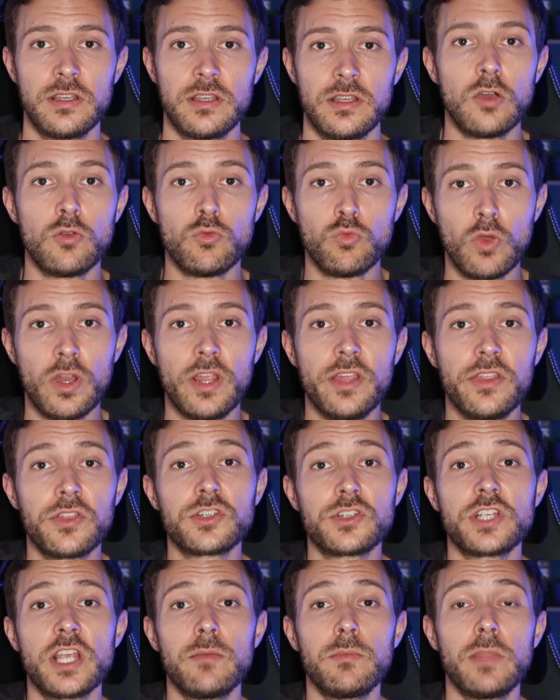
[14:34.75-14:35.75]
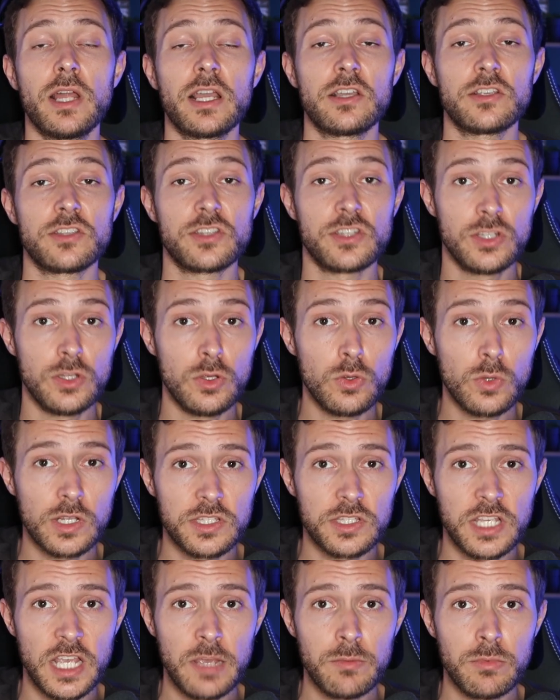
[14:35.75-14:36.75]
A wreath shaped like a snooker
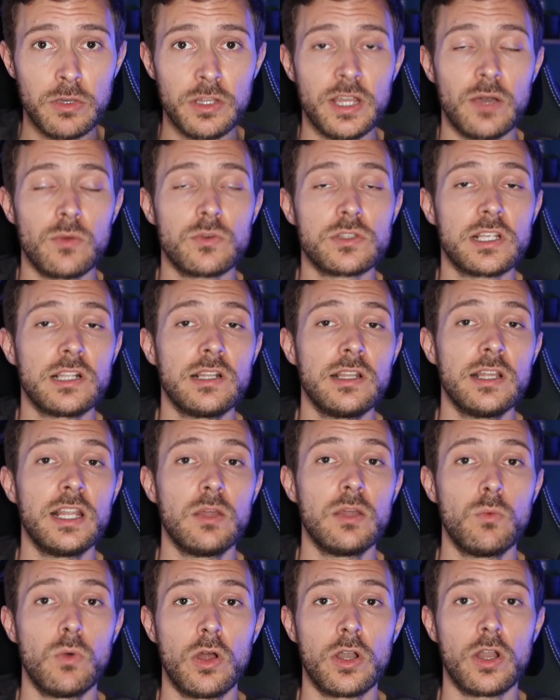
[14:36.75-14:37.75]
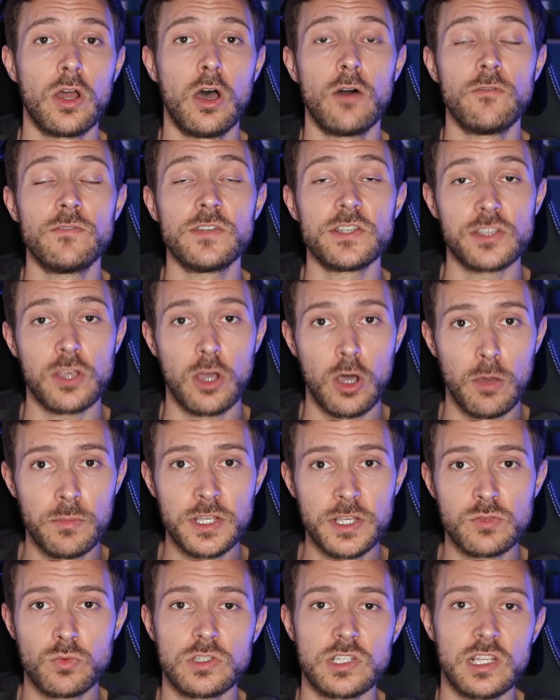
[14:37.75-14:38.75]
table, that was clearly one of his
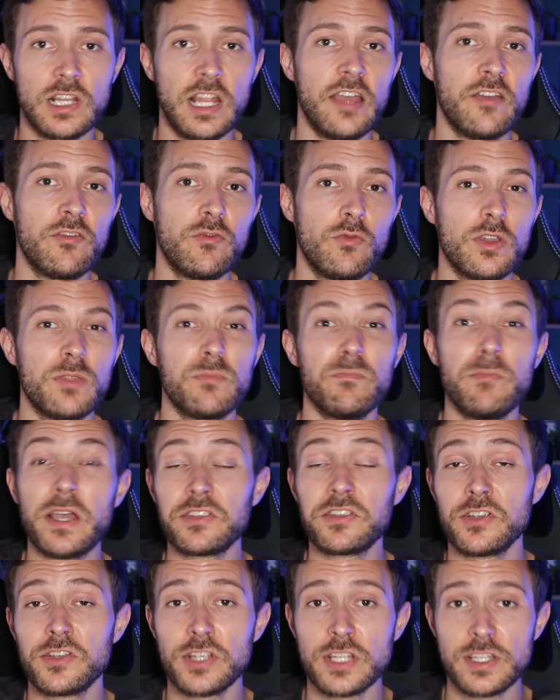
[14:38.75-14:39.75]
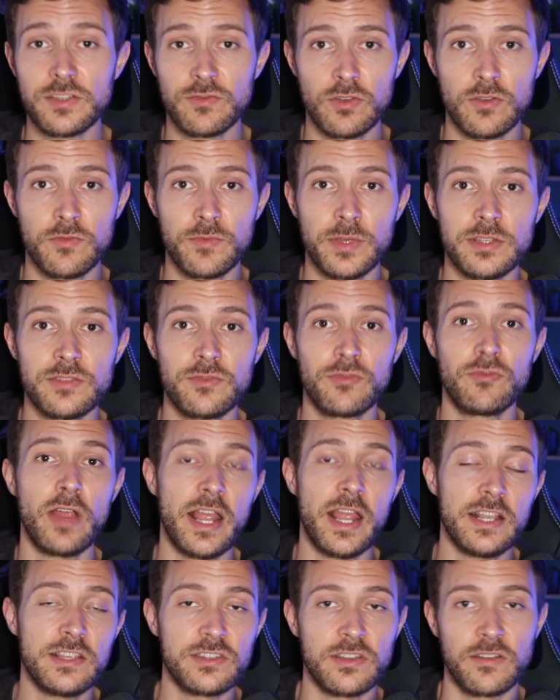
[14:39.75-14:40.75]
hobbies, was left with messages from his
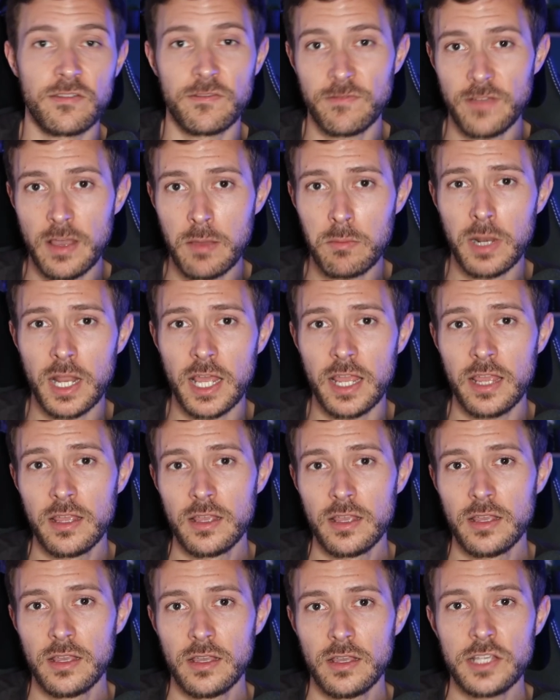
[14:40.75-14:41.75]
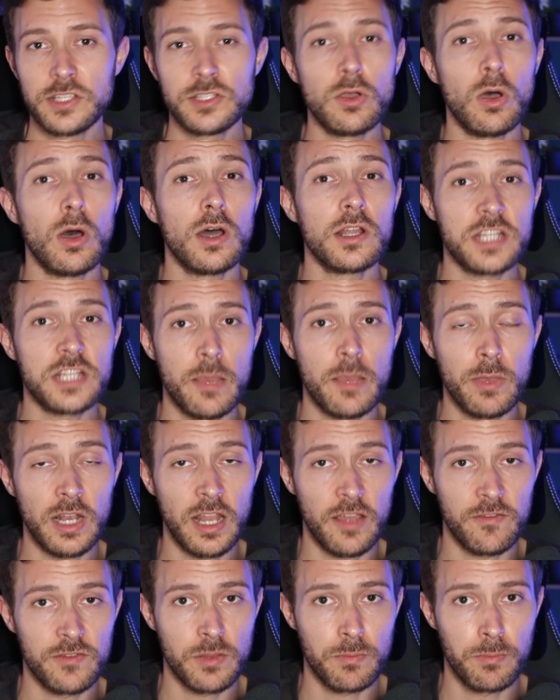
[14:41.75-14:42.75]
friends and family. His daughter Debbie
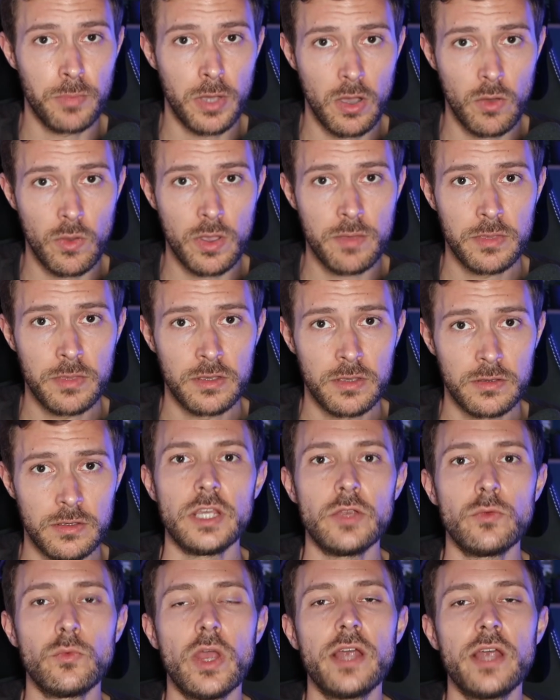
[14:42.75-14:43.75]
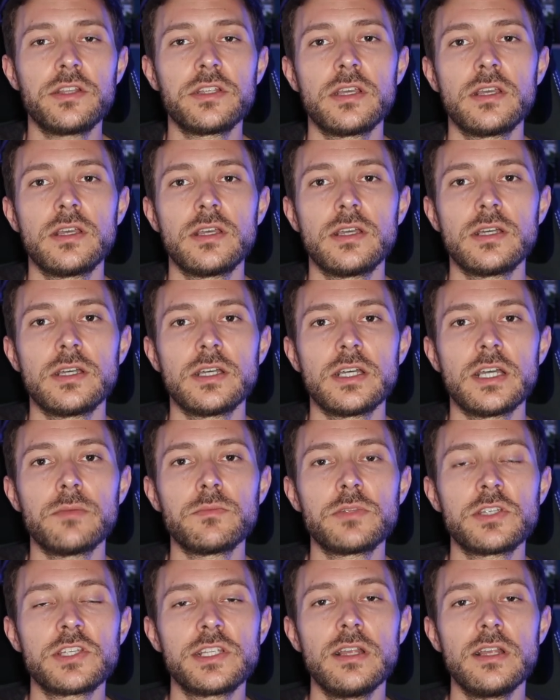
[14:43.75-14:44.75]
left a poem. It read,
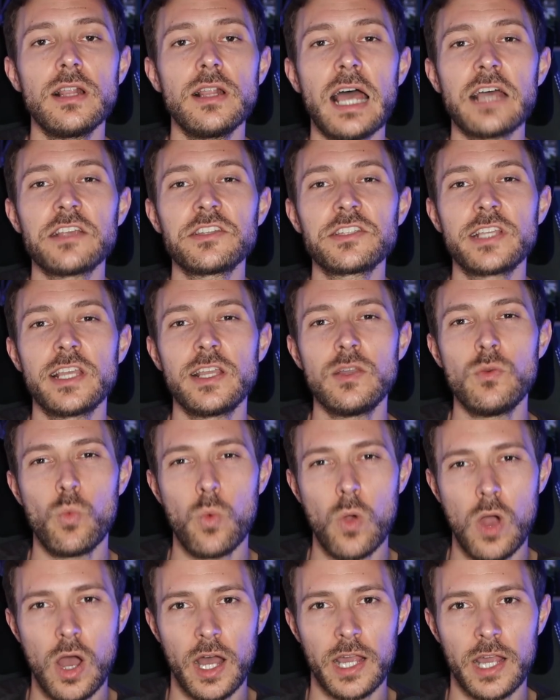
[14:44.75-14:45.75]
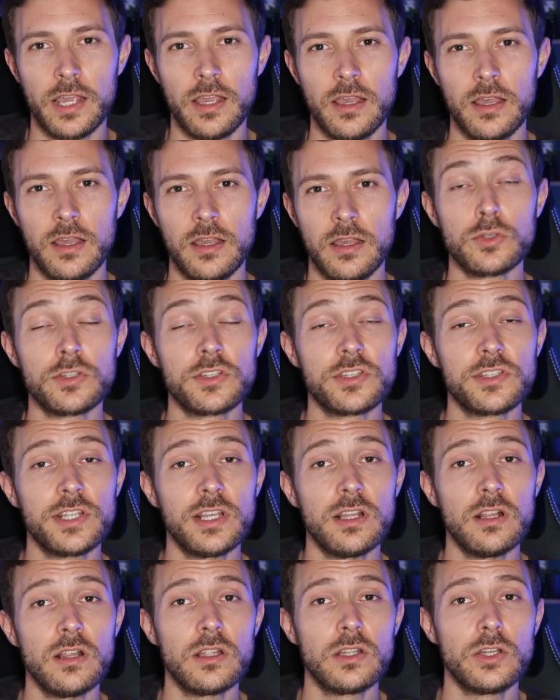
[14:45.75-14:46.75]
"I'm still asking why, but
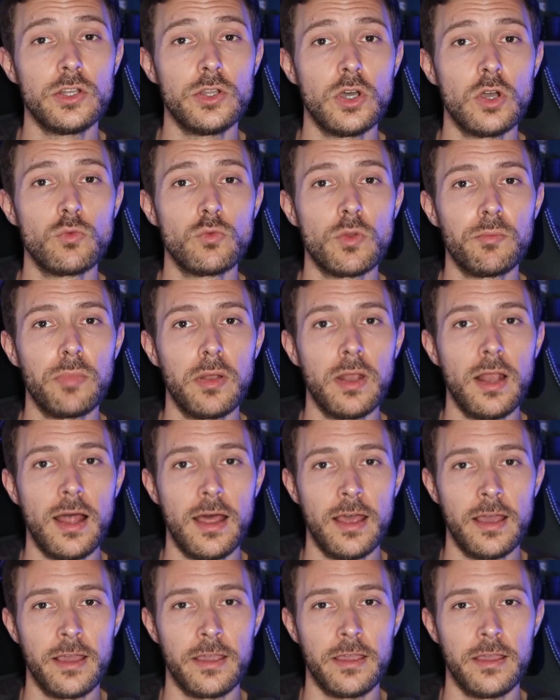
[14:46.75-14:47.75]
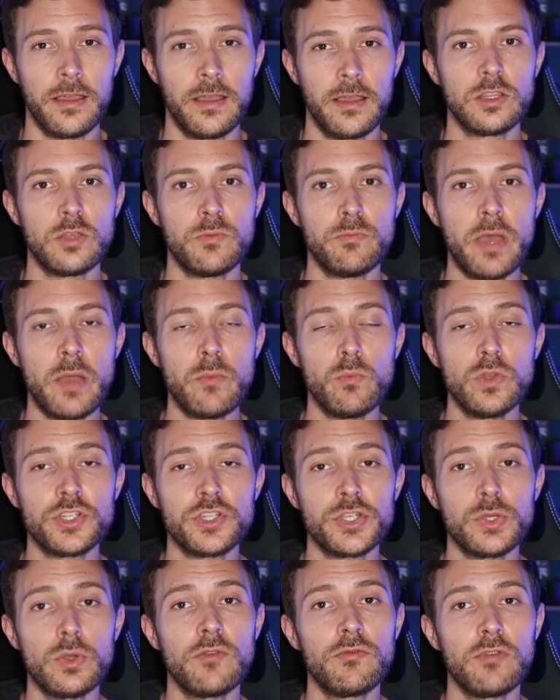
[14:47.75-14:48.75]
still no reply. The
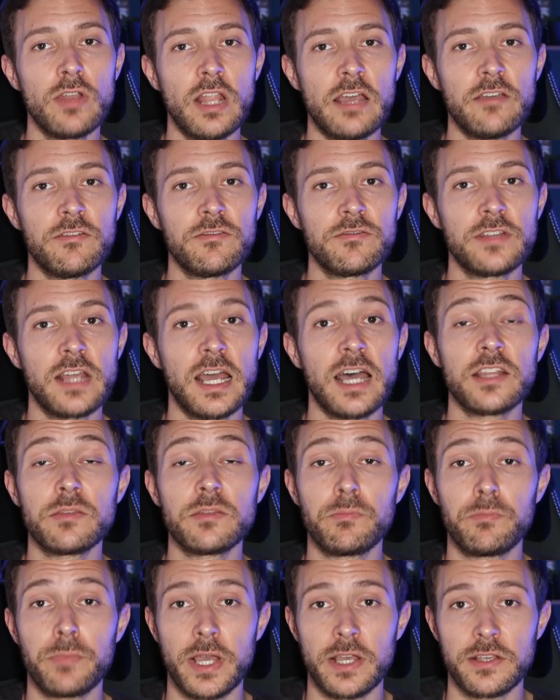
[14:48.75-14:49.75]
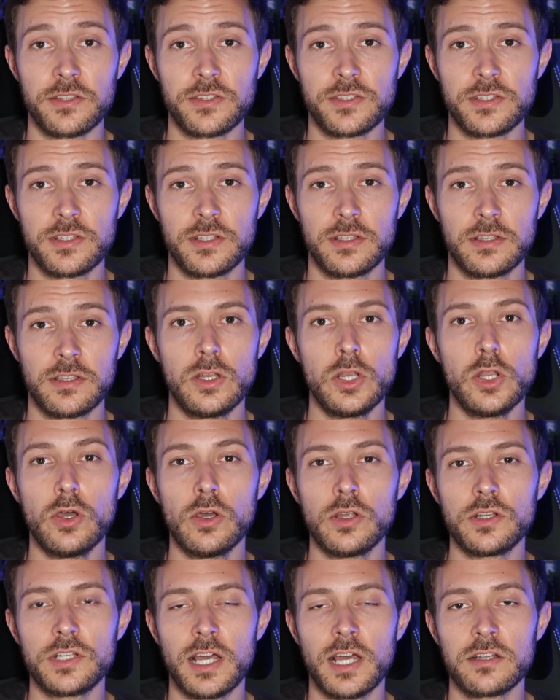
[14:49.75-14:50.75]
memories you have left are the best.
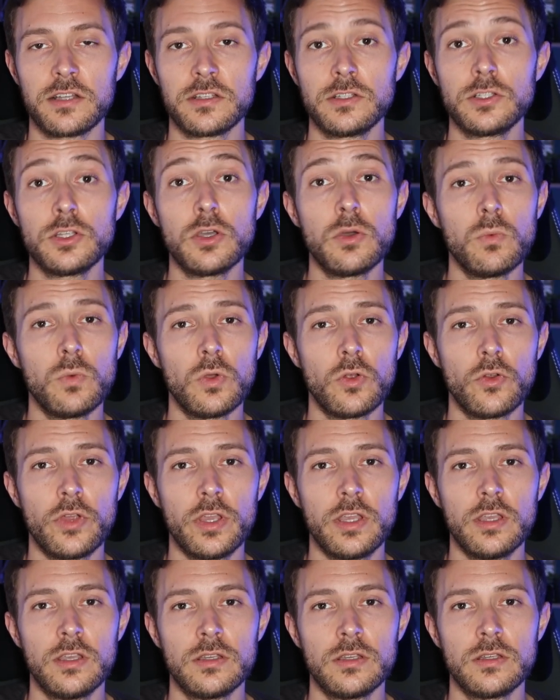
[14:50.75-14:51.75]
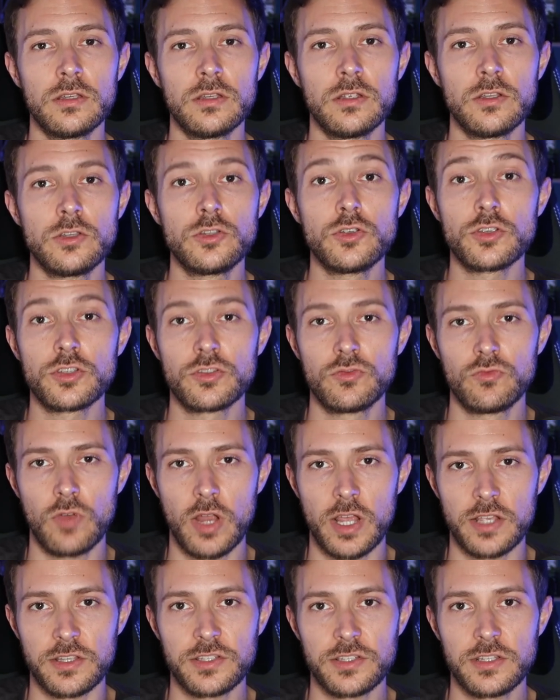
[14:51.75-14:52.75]
No, Dad, don't worry, just
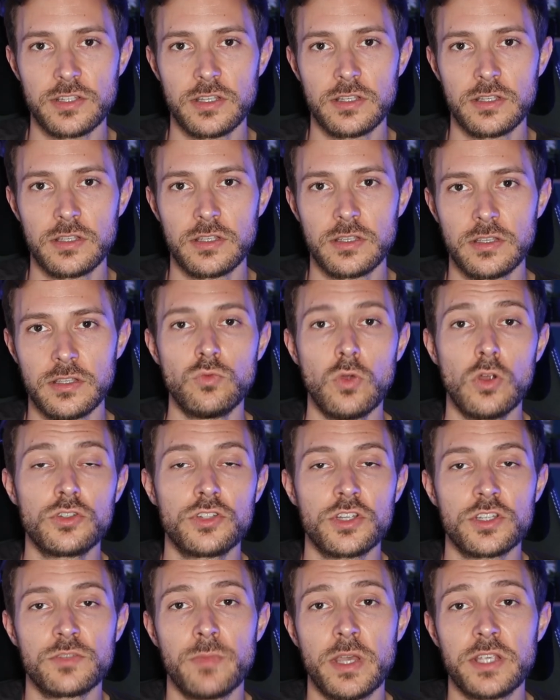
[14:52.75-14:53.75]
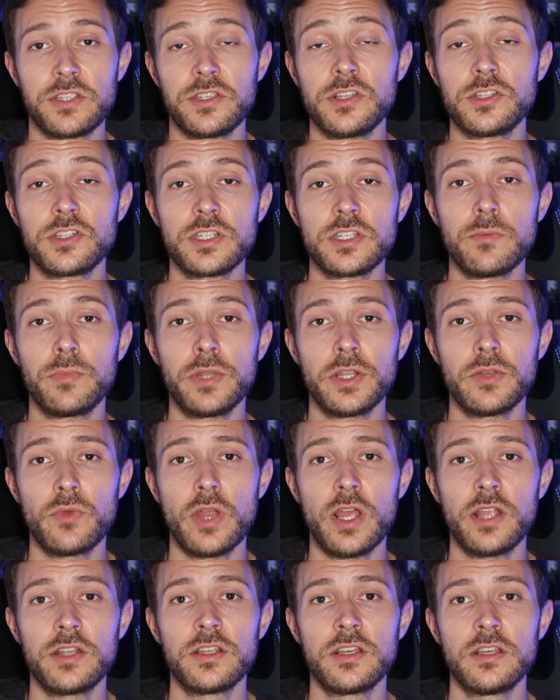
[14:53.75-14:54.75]
rest. Roger's message simply
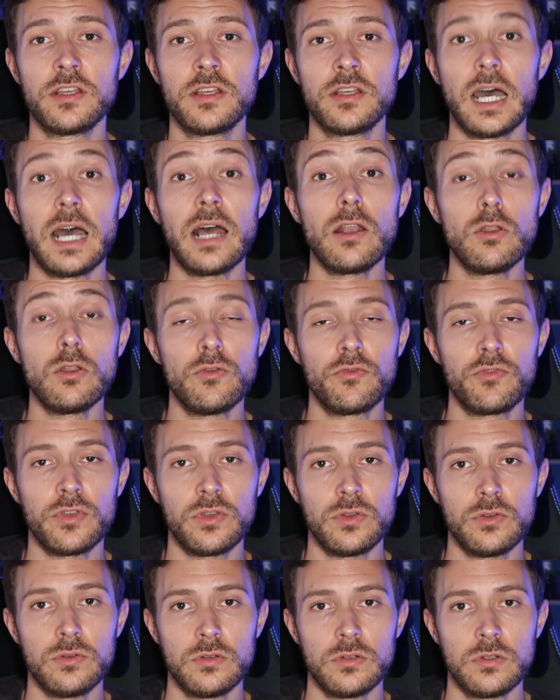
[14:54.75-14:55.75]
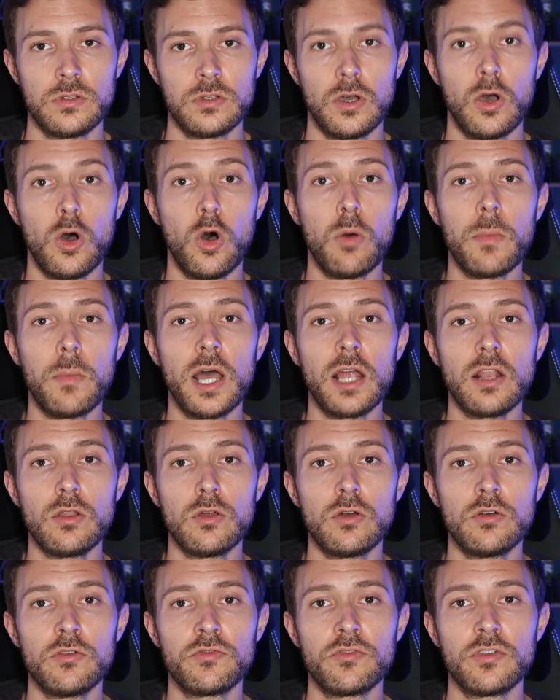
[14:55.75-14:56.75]
read, I love you. All my
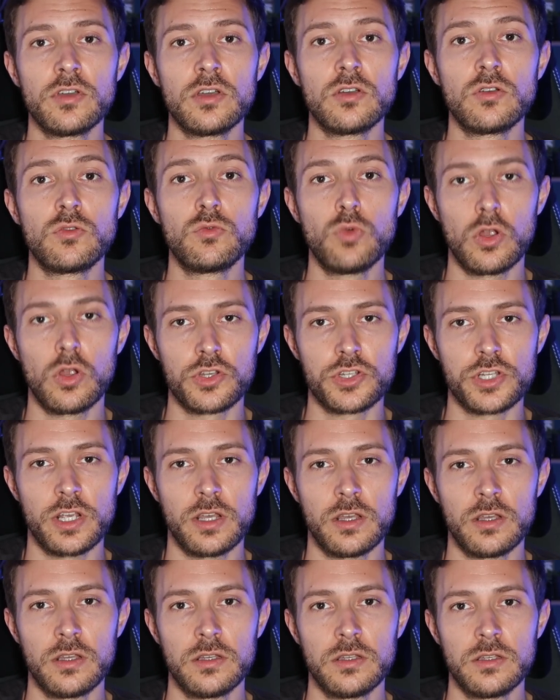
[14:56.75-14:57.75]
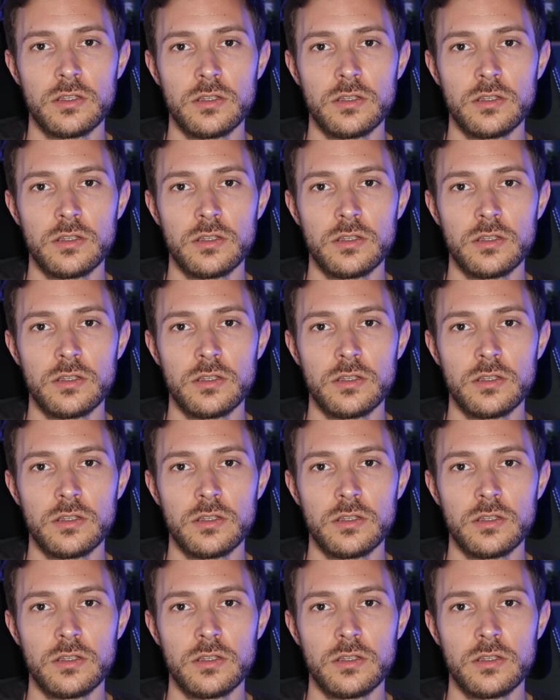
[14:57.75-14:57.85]
love, Roger.